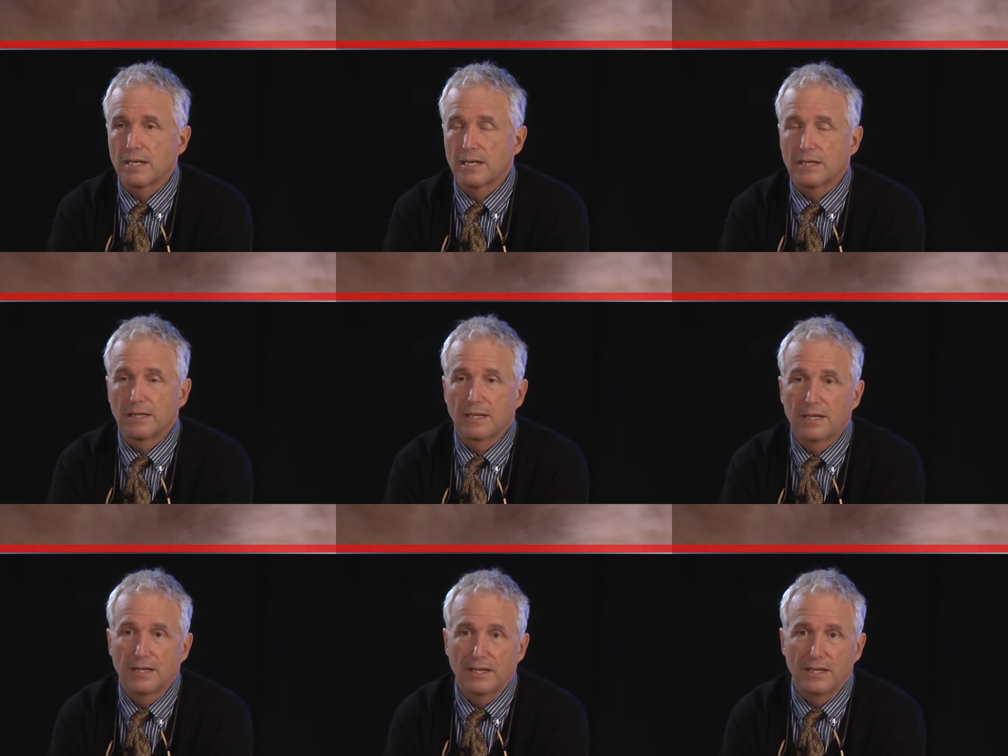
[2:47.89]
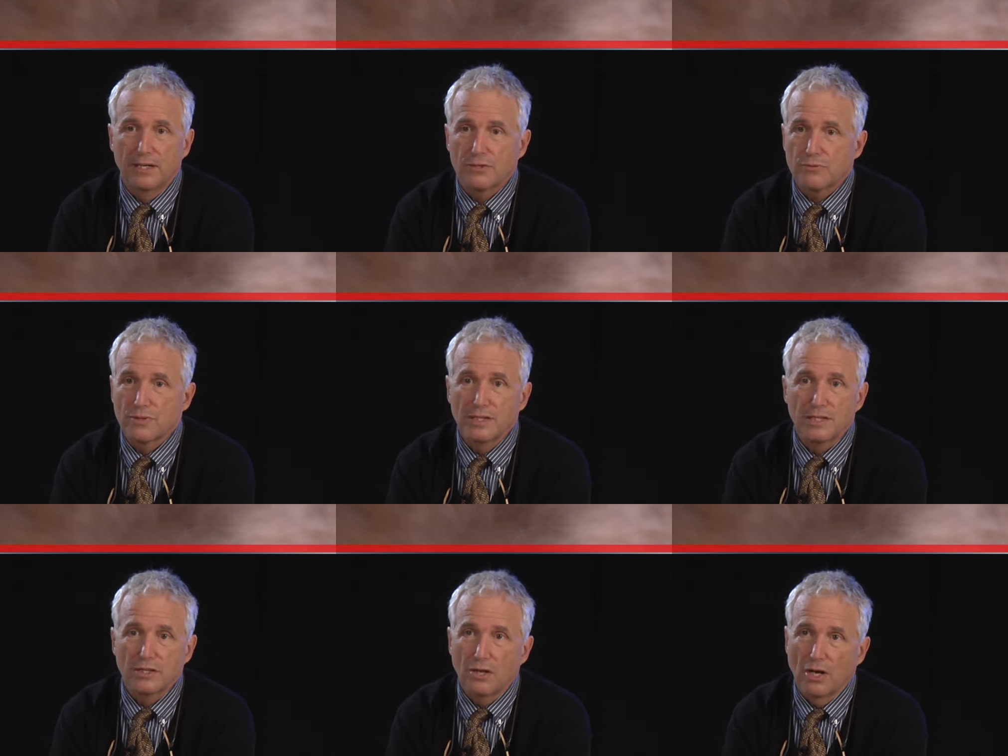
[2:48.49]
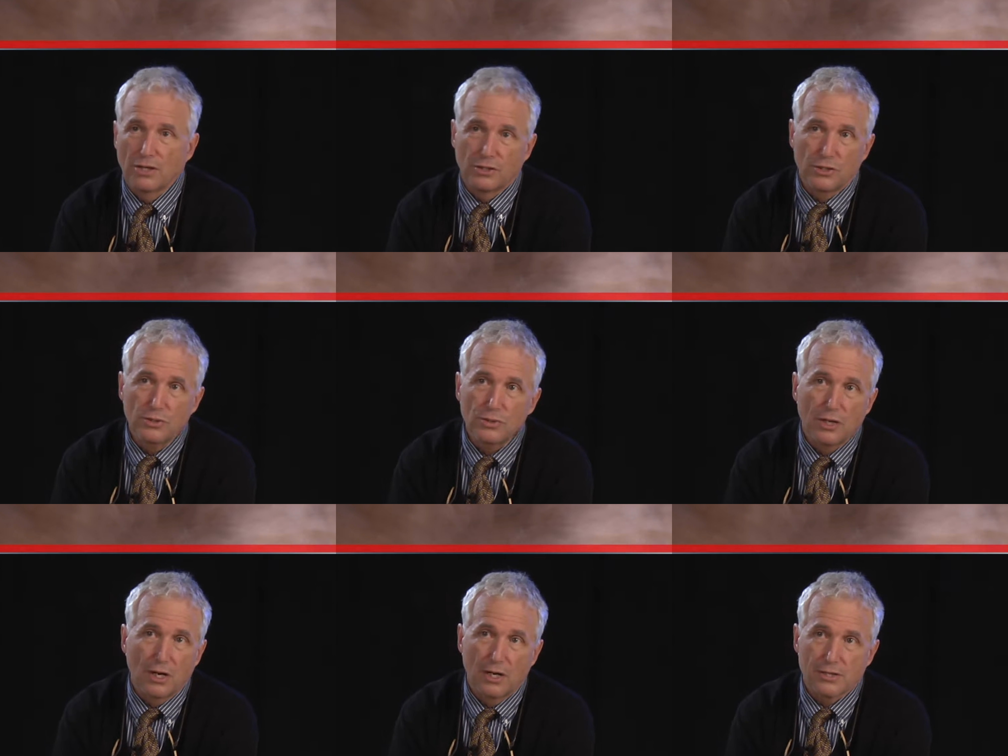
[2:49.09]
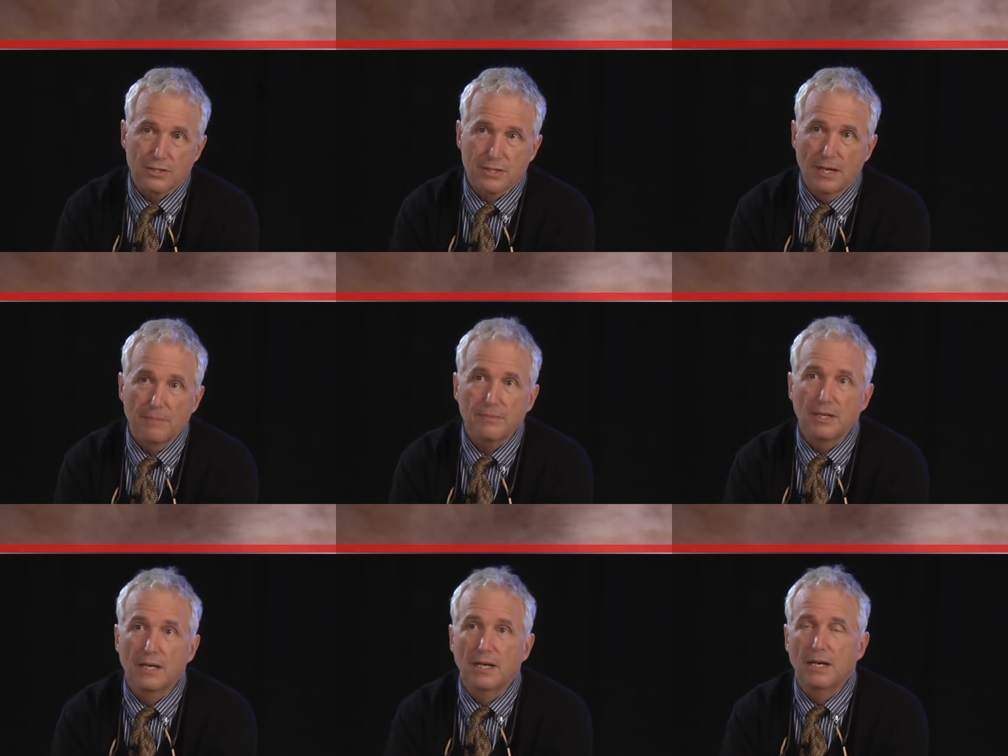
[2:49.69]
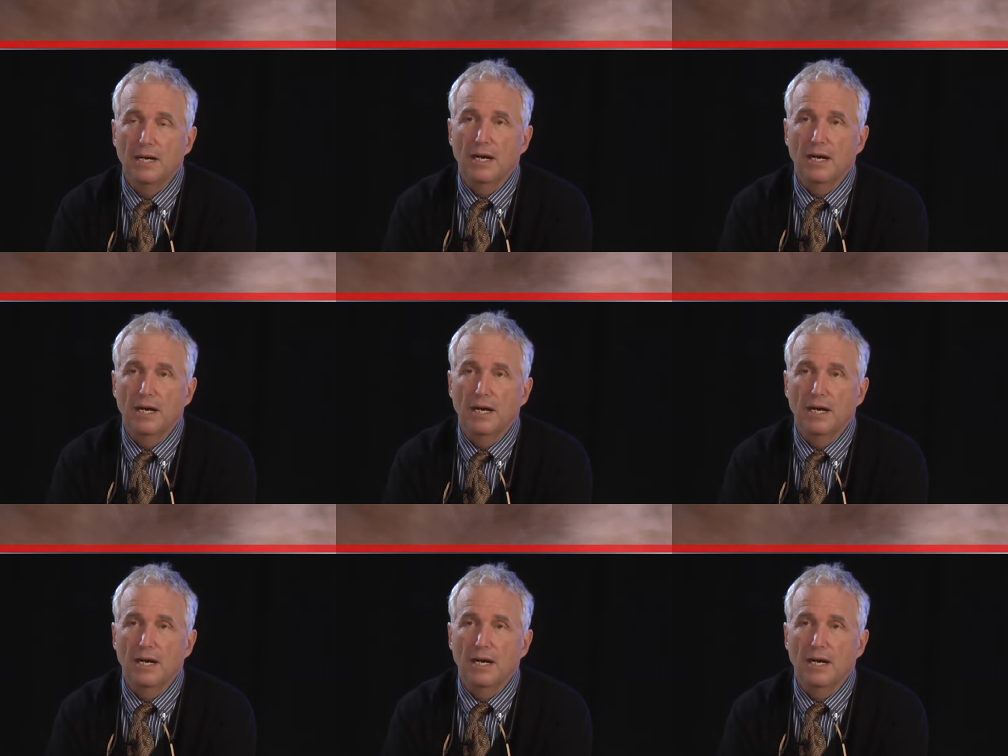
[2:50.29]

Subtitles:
And it's really not a new concept.